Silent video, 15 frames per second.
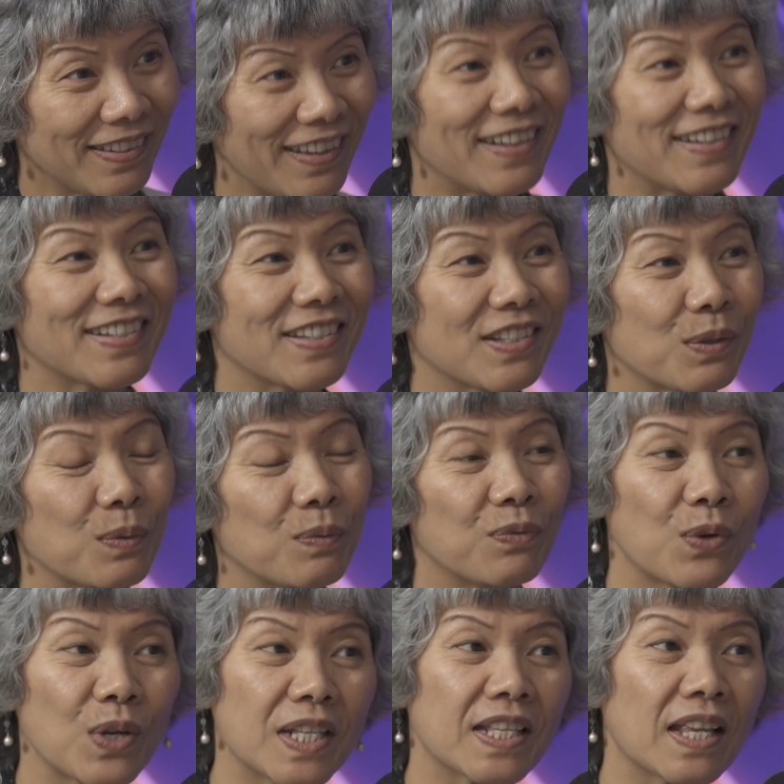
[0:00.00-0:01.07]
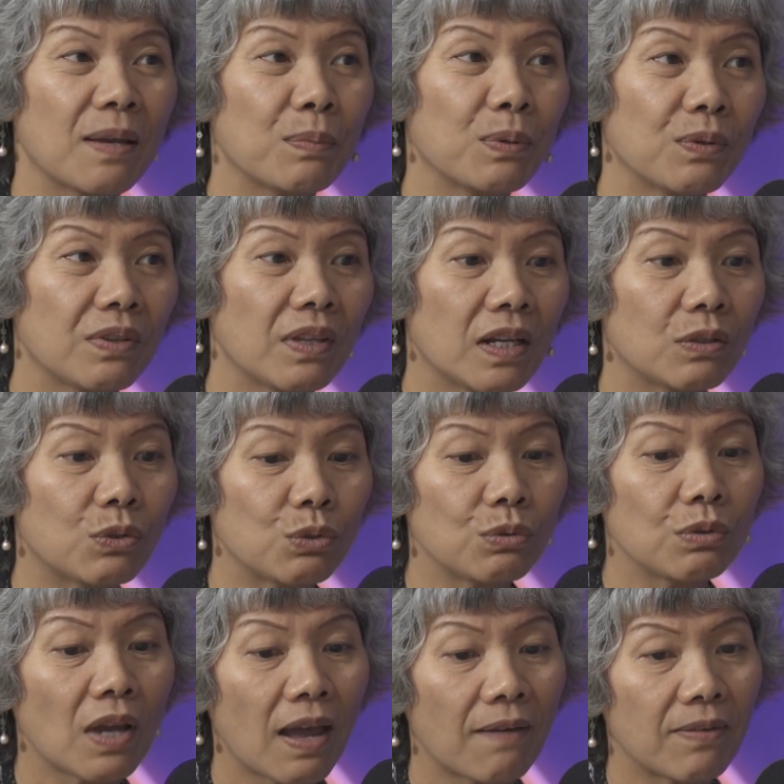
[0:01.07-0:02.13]
Yes. So, for example, they
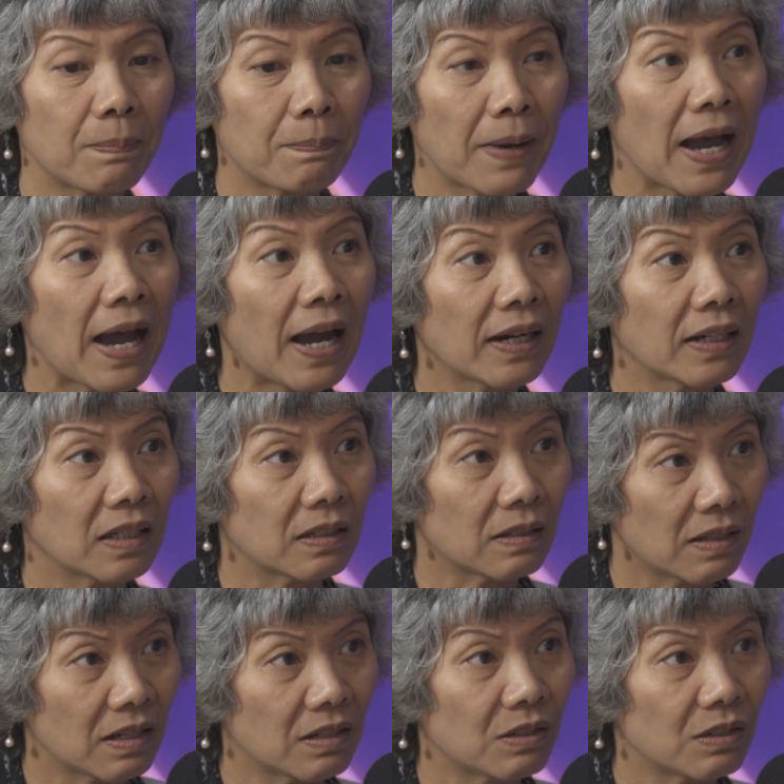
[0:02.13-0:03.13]
do have a party